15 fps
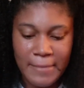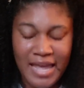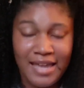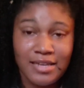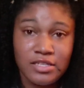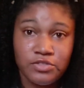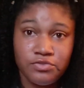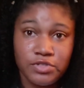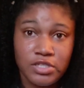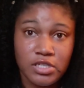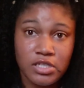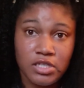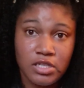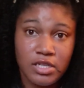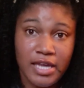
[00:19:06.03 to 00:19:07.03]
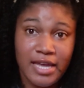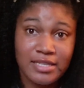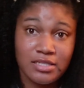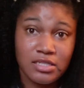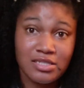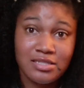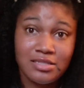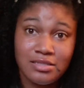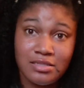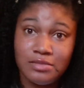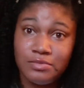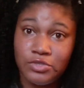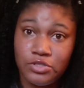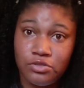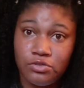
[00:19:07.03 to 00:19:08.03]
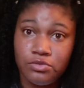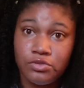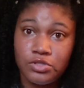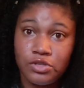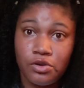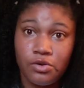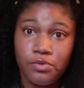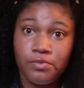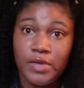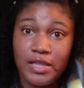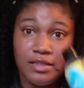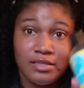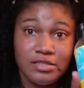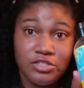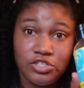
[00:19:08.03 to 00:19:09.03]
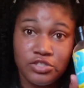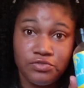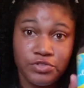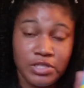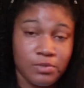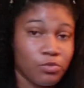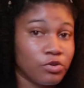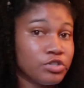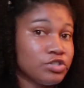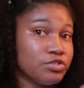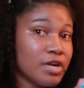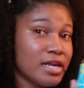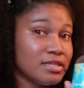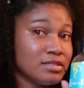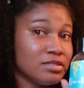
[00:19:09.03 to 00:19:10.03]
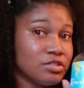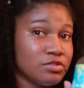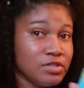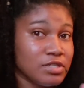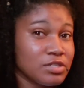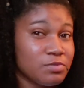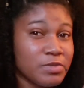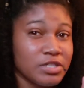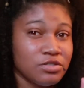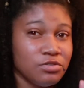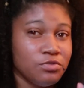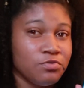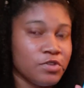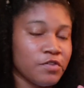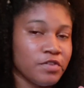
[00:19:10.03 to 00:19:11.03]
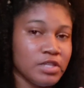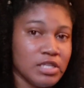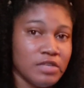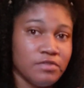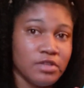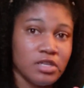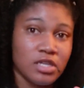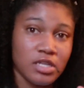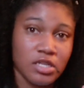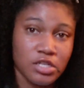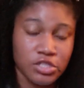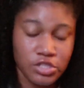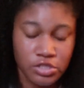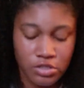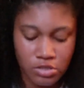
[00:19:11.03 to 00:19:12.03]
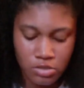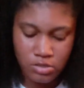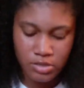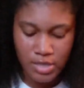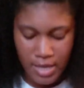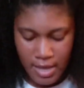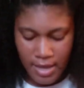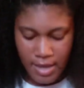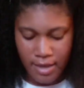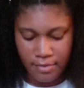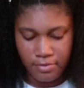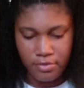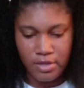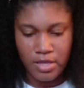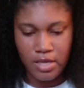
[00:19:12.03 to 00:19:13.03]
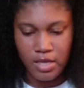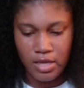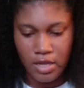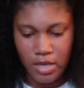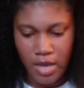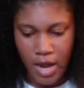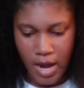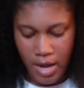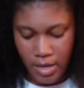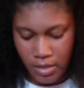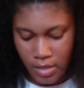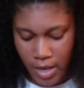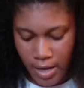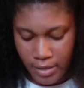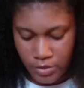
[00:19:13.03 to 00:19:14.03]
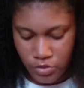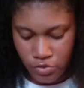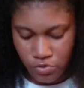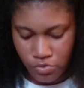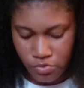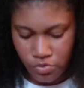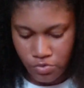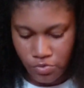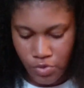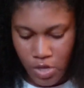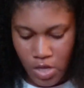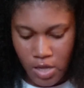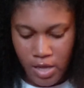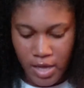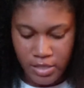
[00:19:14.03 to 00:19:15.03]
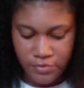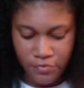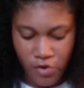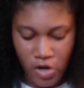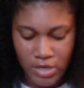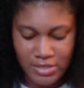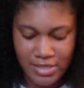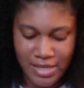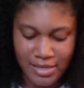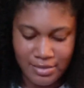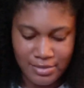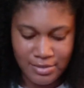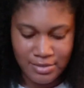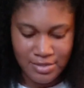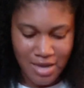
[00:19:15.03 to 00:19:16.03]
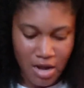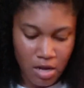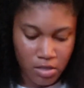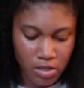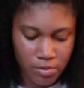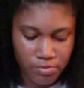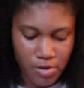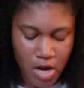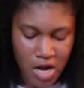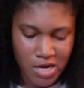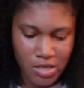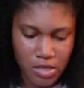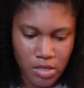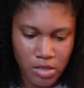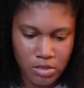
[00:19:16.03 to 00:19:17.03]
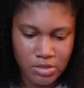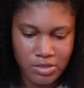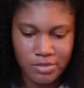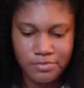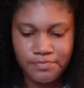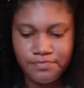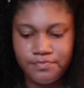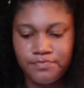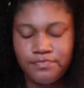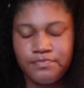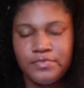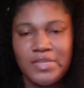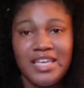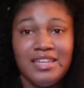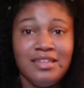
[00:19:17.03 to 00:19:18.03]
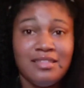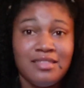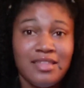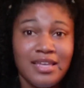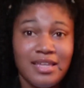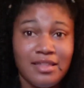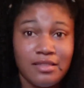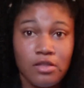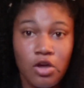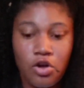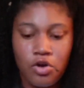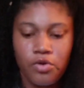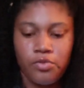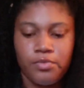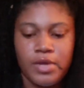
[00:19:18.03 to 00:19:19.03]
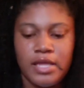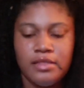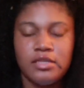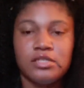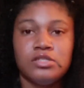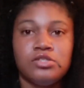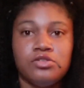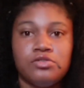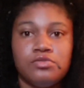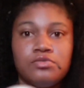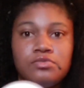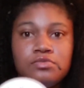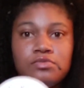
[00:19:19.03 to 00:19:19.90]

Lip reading: And it's really good. It has good slip too. So, and this is just really moisturizing. So these are my 2 favorite leave-in conditioners. And then I like to, as far as like a styling product, anything. Oh, and this too.